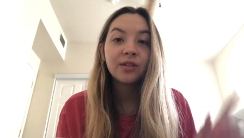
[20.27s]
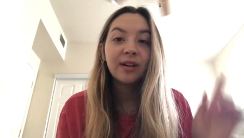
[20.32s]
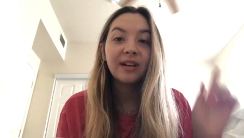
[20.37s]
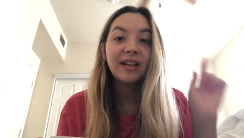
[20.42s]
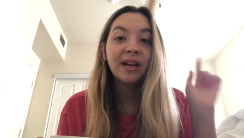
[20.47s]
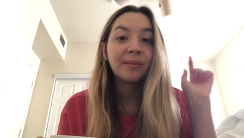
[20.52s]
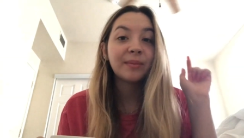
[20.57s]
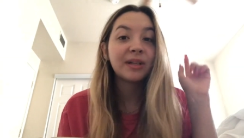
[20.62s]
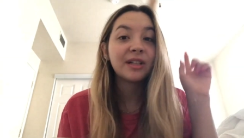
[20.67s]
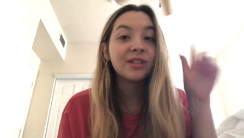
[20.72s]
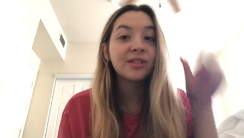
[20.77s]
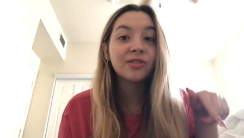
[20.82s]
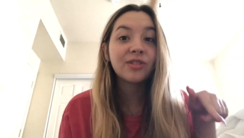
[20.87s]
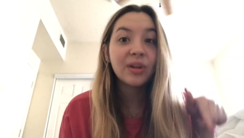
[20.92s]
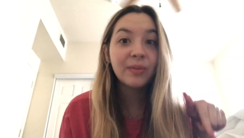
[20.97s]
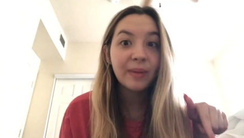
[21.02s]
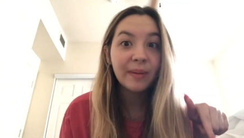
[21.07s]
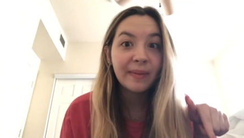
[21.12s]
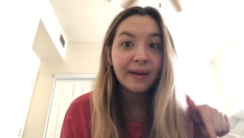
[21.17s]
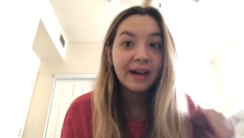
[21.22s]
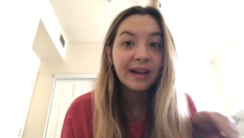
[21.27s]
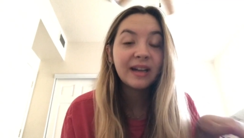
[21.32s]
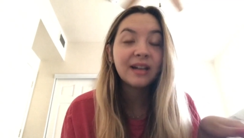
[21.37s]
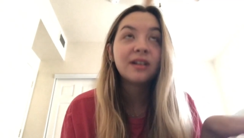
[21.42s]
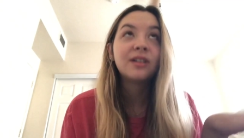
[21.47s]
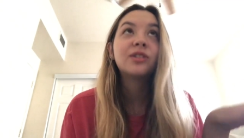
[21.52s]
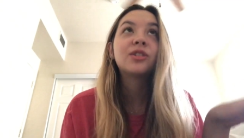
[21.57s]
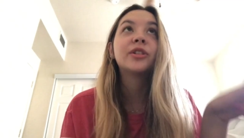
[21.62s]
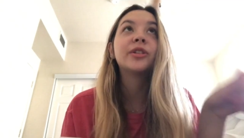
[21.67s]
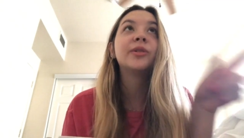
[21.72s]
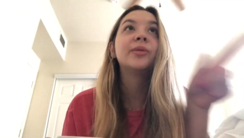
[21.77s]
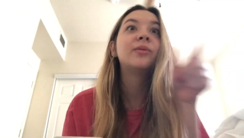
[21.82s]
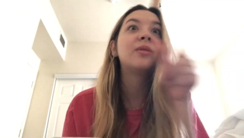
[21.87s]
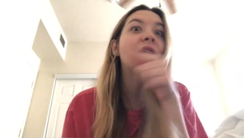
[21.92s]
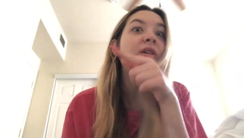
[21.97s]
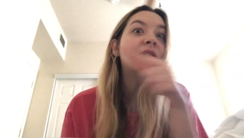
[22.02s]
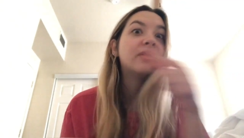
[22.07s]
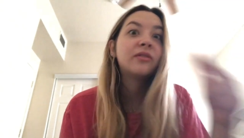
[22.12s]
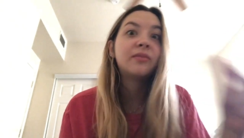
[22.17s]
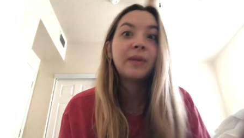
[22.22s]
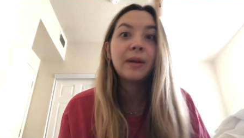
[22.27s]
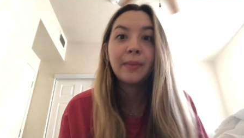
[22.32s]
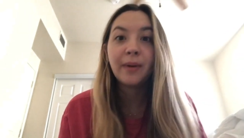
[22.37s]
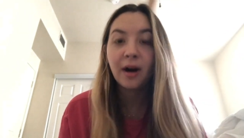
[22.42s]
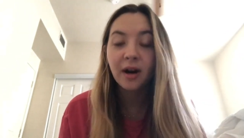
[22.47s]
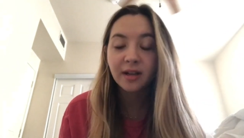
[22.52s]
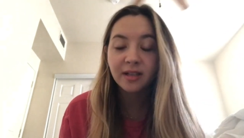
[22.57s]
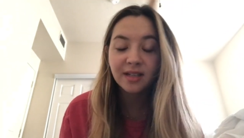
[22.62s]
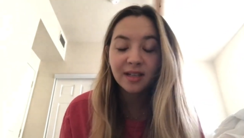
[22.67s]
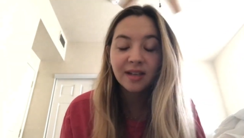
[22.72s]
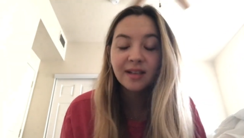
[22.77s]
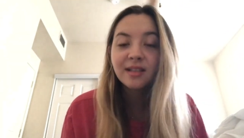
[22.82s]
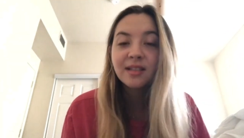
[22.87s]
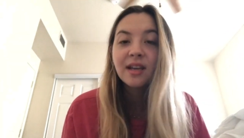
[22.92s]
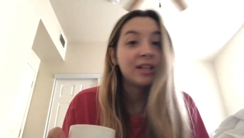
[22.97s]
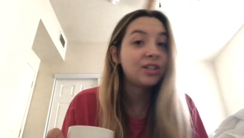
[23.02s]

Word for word: So right now I'm gonna strip my bed, show you all of my boxes.